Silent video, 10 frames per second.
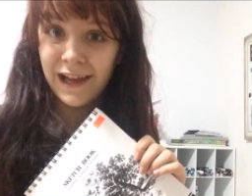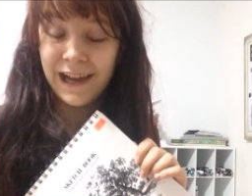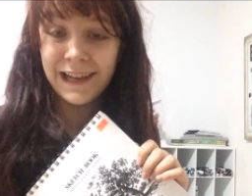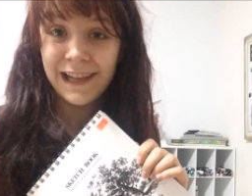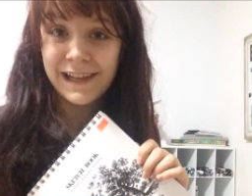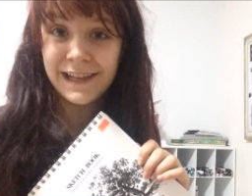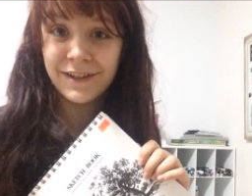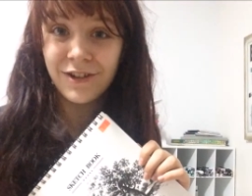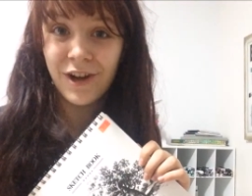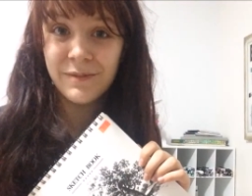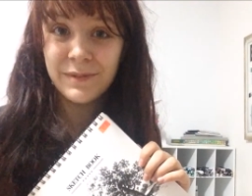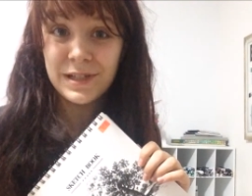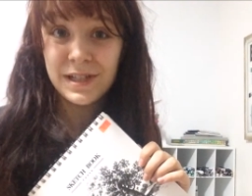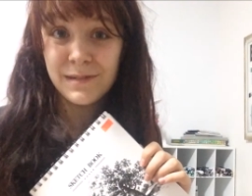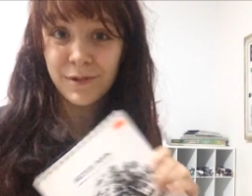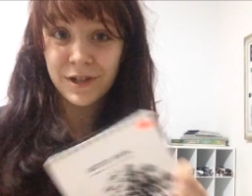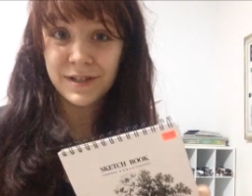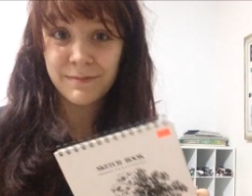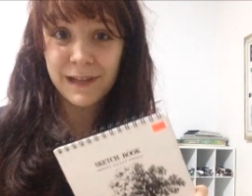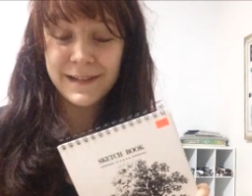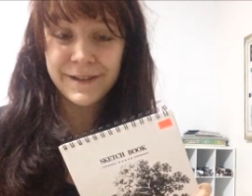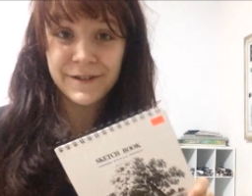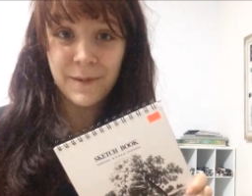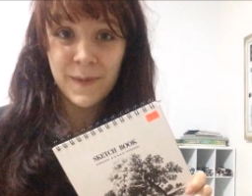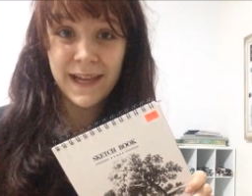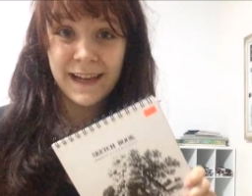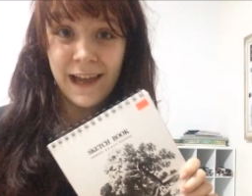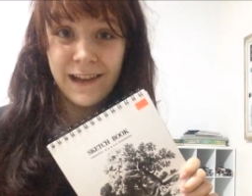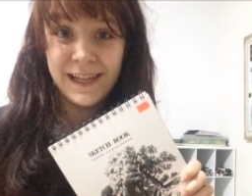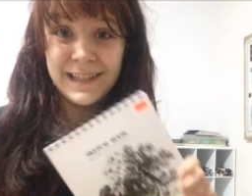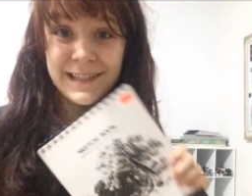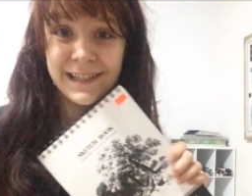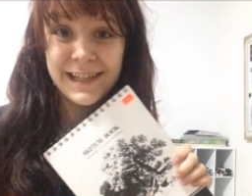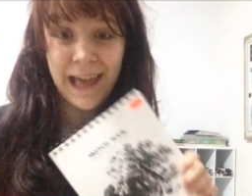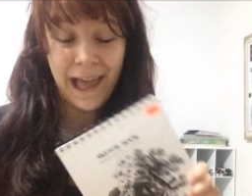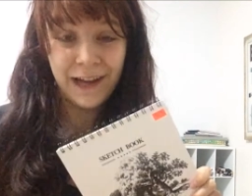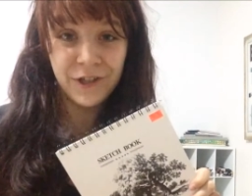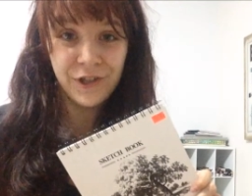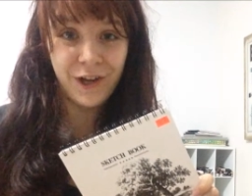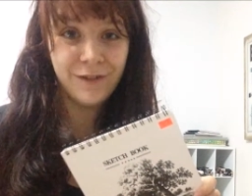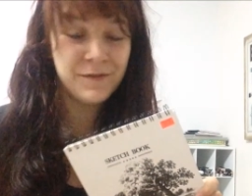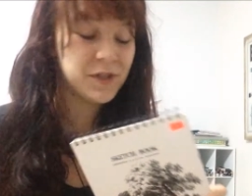I like it a lot, but cheap art supplies are something I get easily tired of,